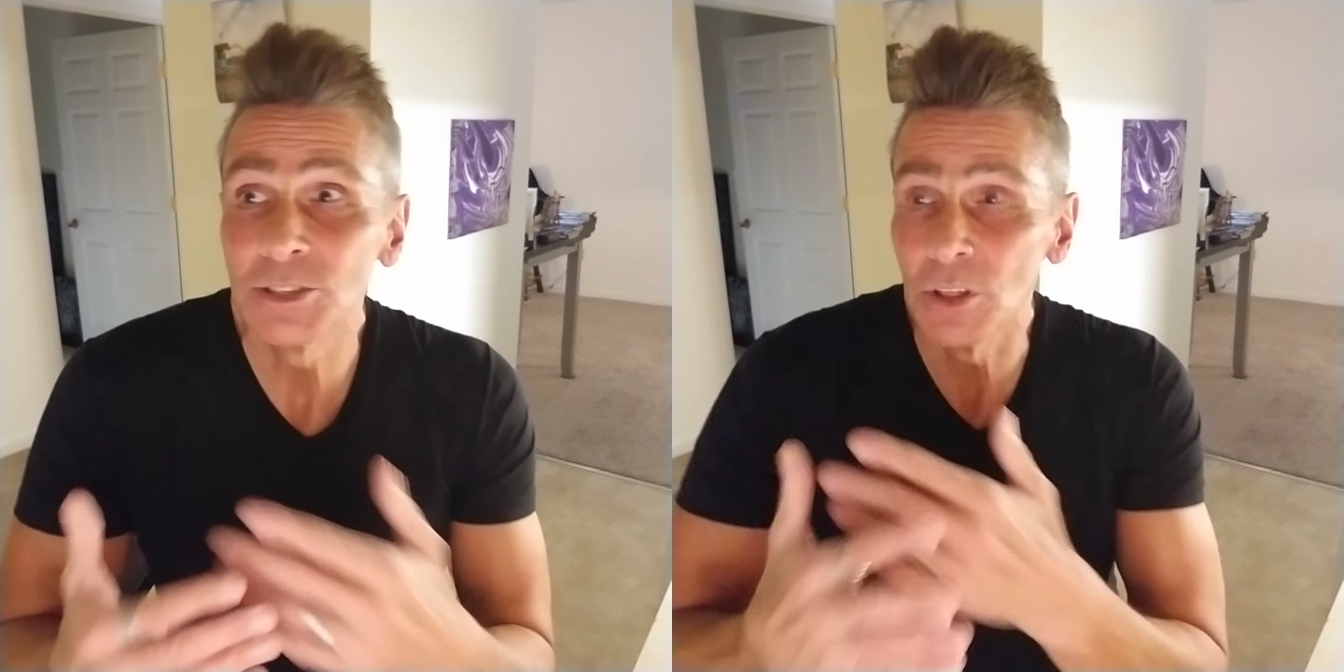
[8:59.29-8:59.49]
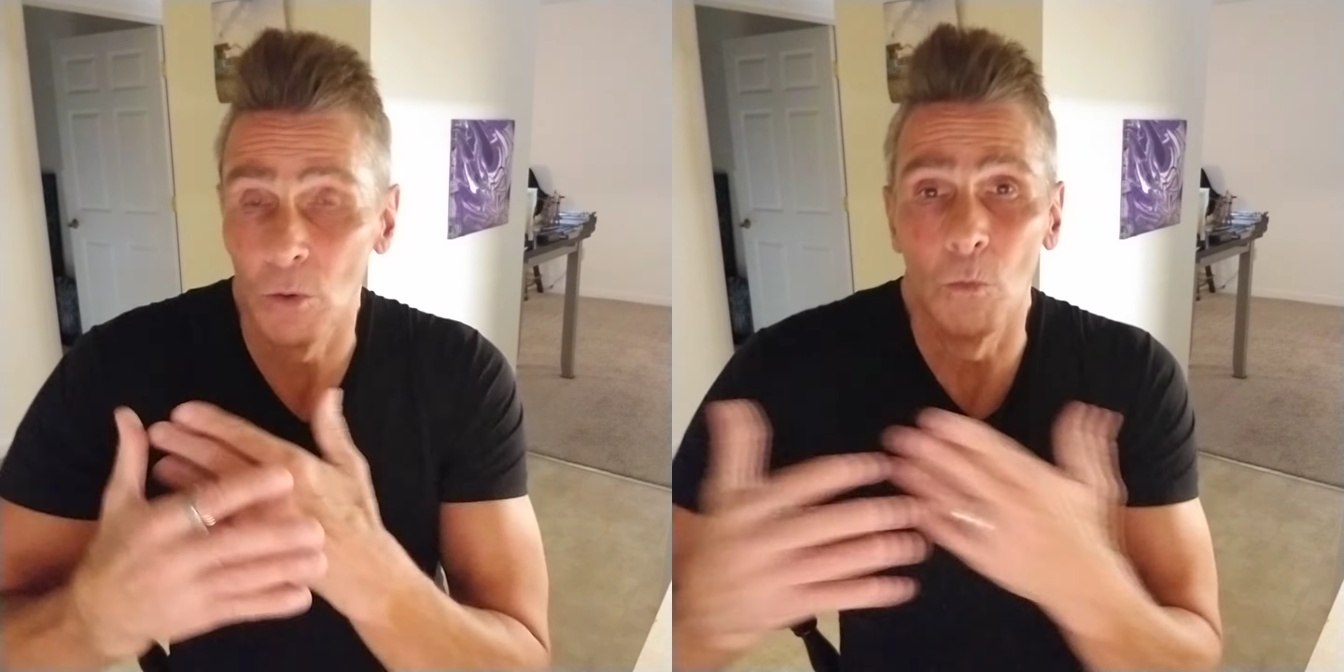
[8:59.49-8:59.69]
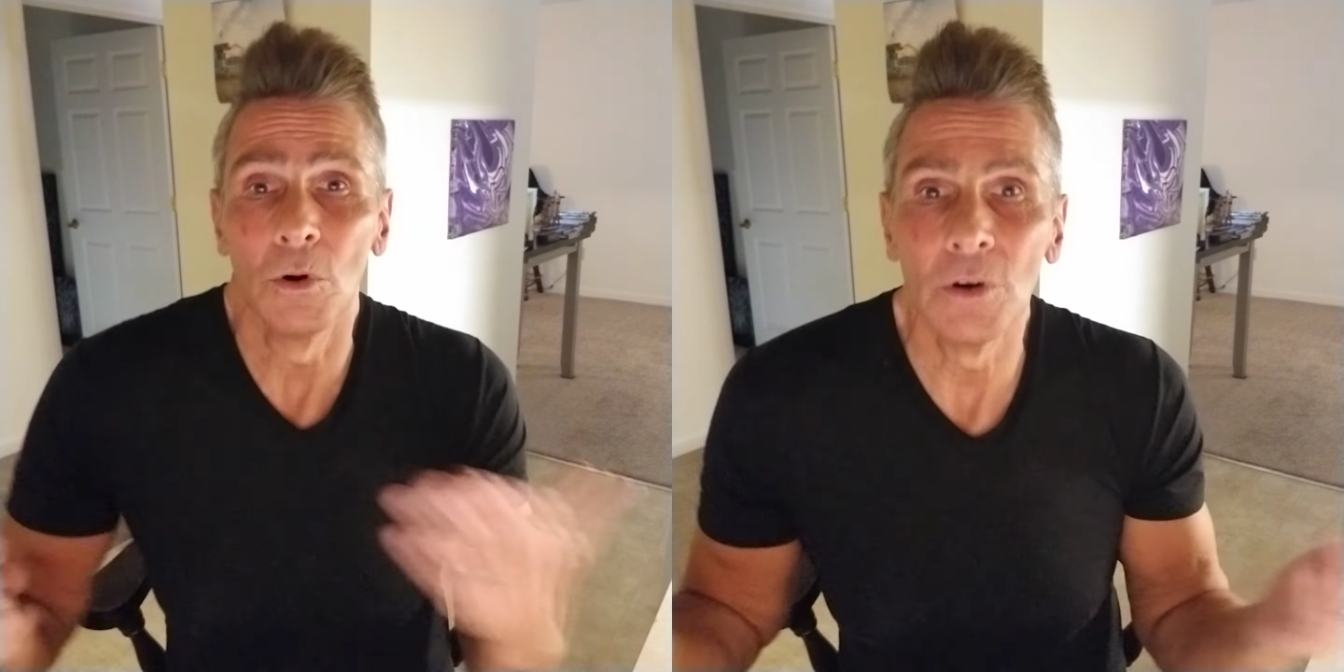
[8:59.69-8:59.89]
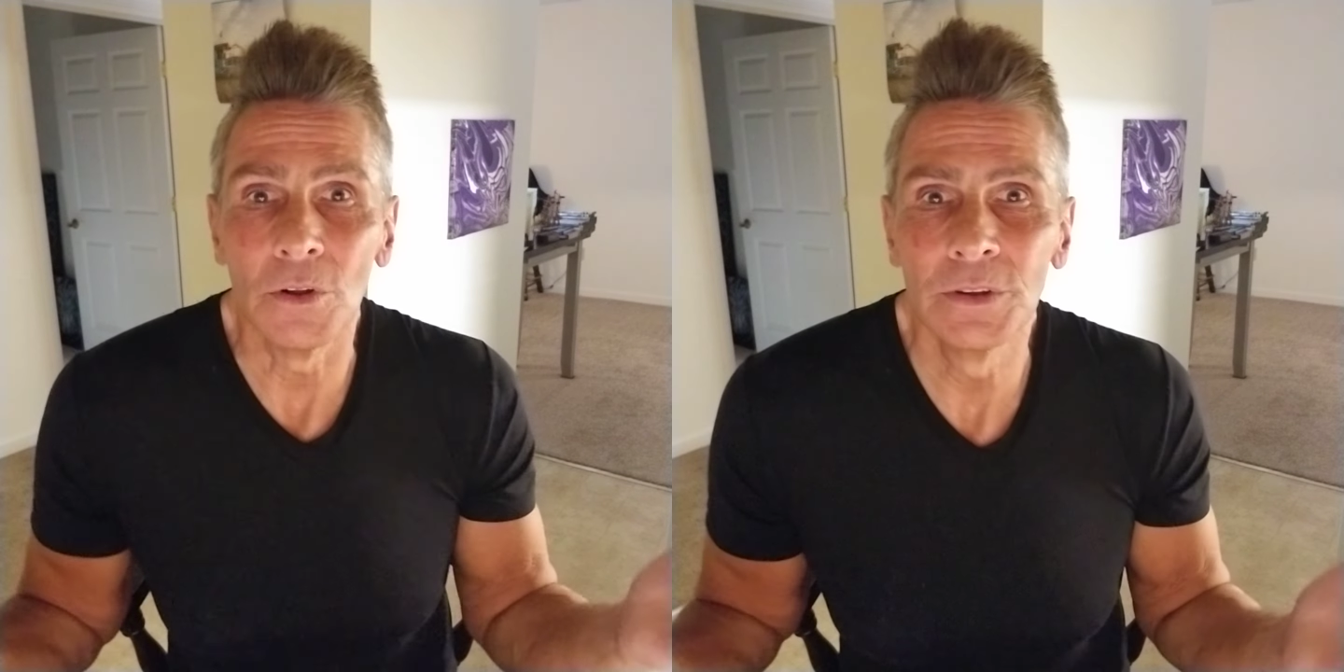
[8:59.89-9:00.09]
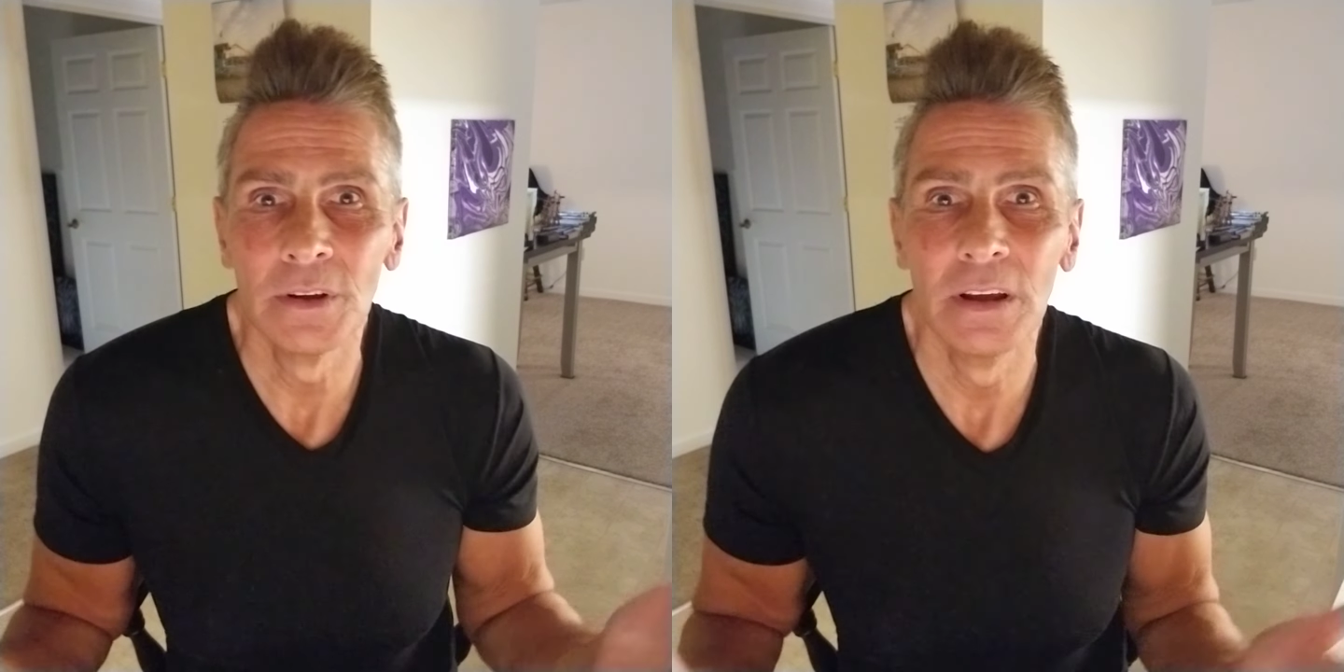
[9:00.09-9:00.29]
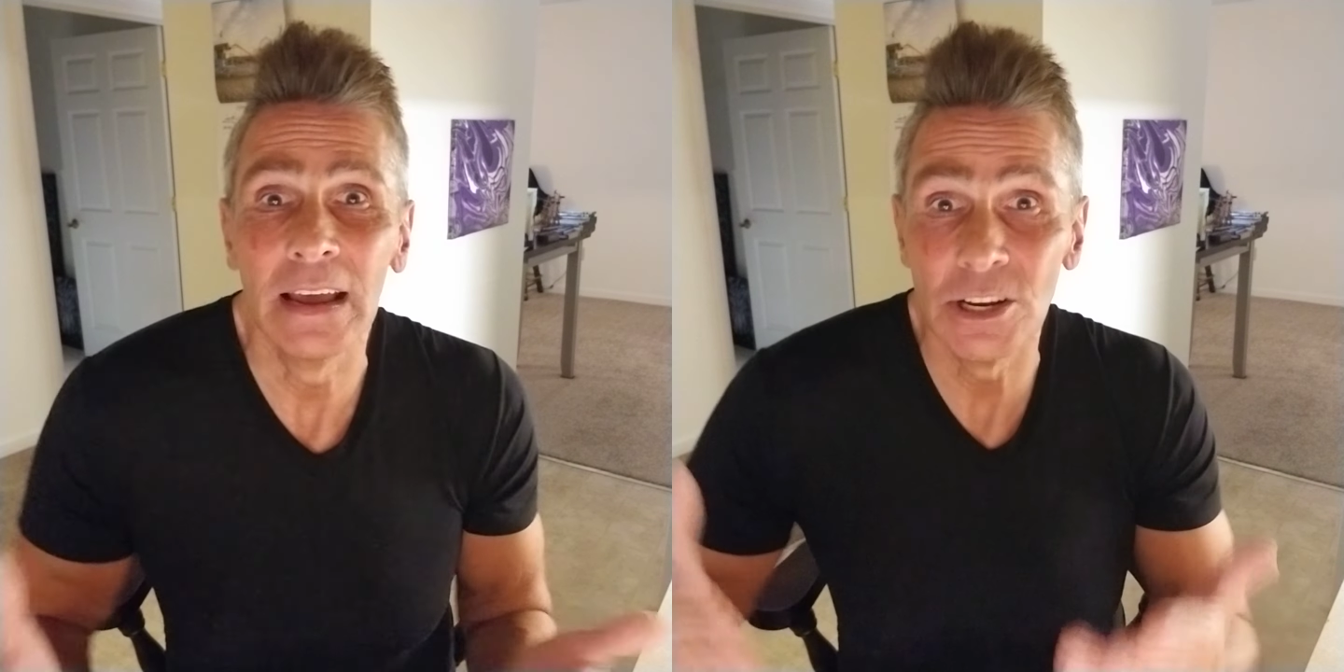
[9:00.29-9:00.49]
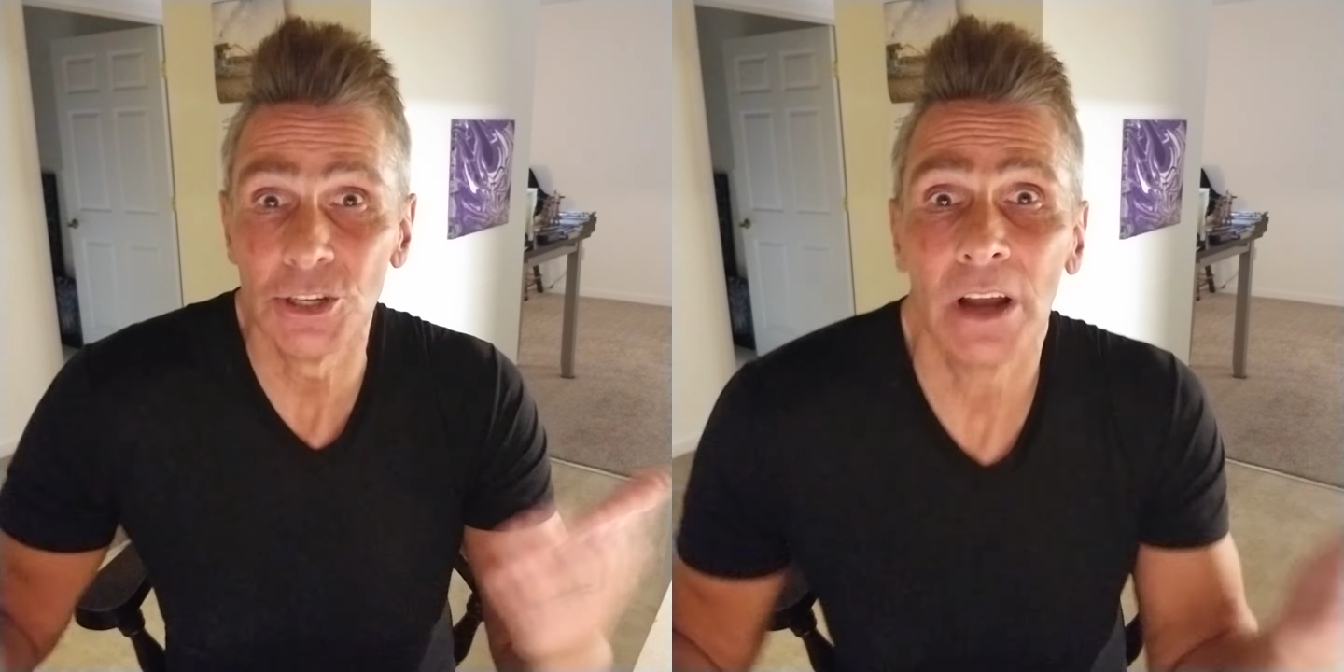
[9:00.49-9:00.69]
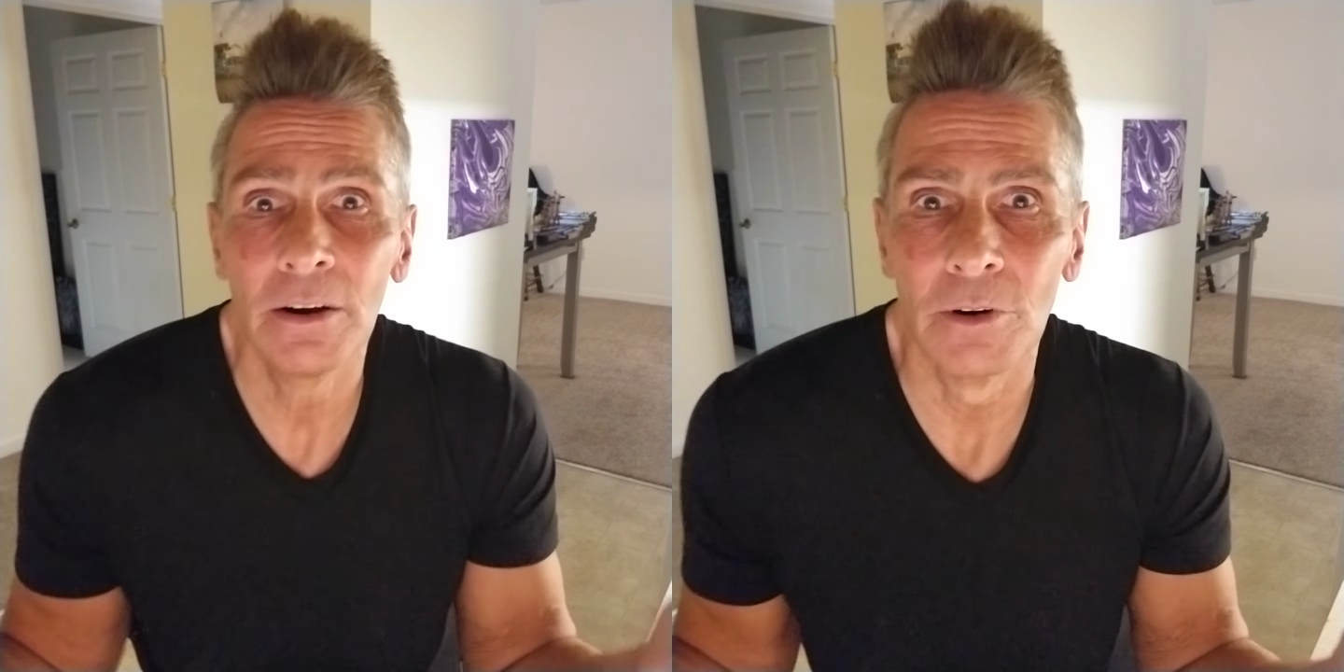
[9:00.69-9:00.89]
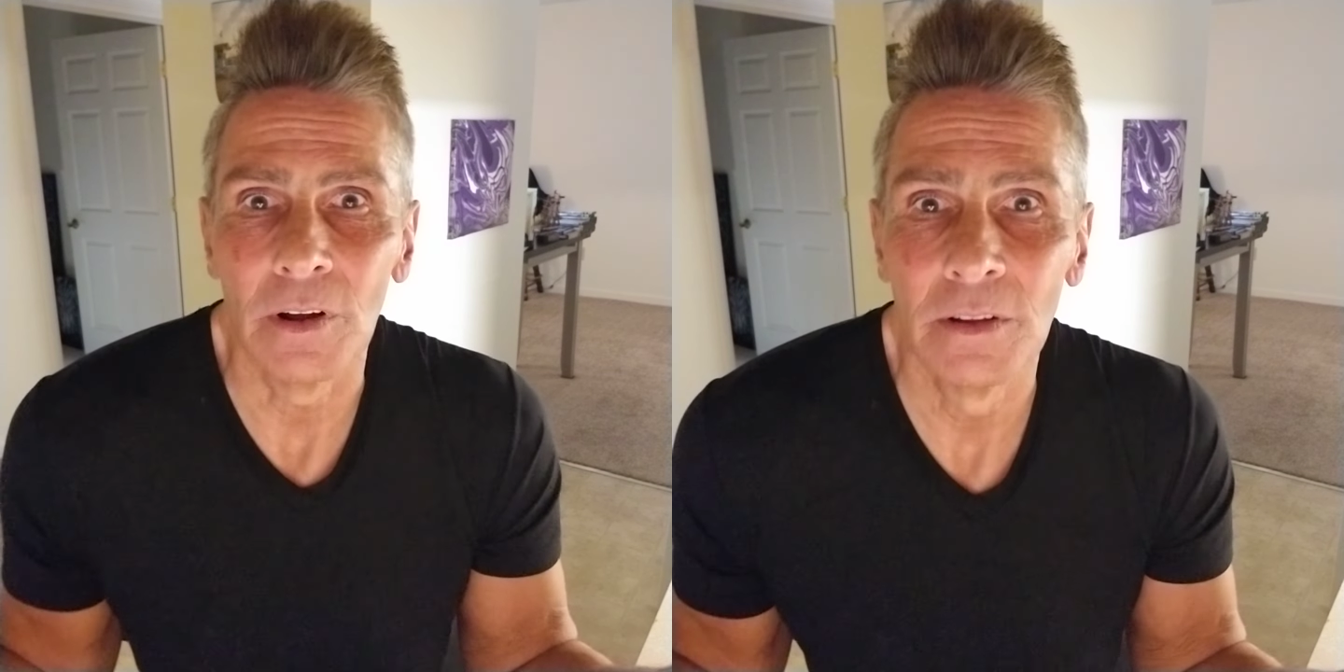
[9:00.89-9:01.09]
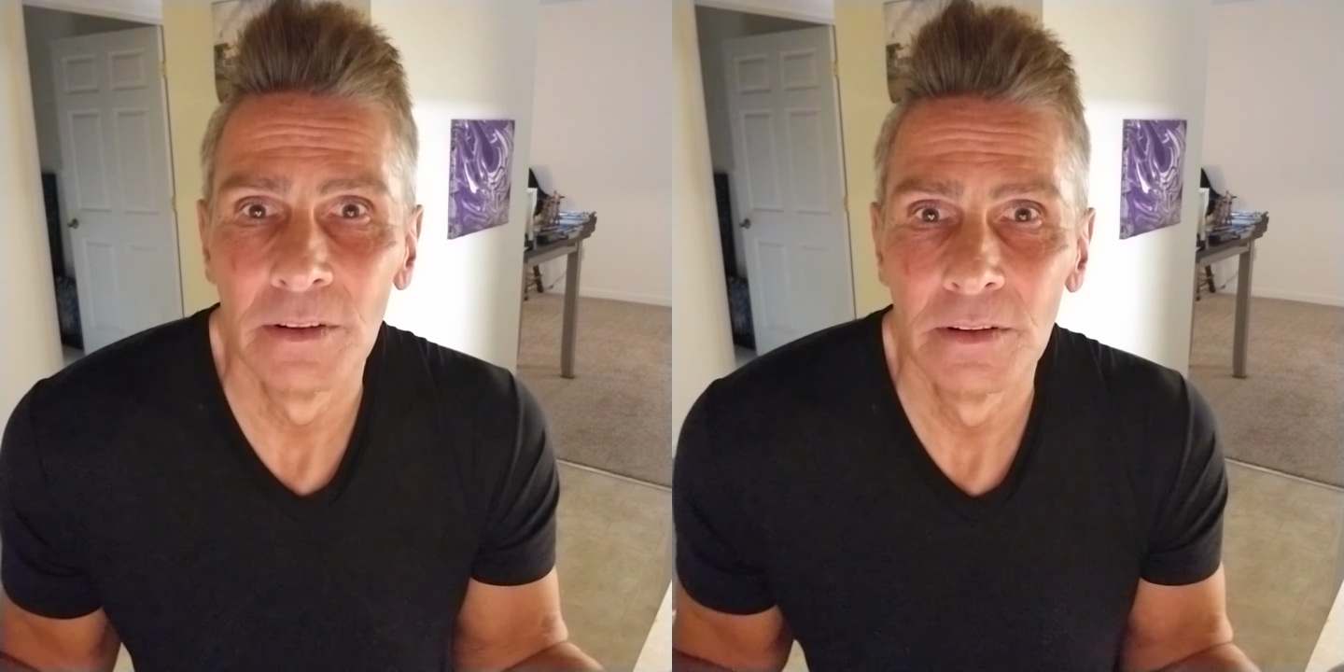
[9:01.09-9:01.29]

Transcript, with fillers: to the world in general.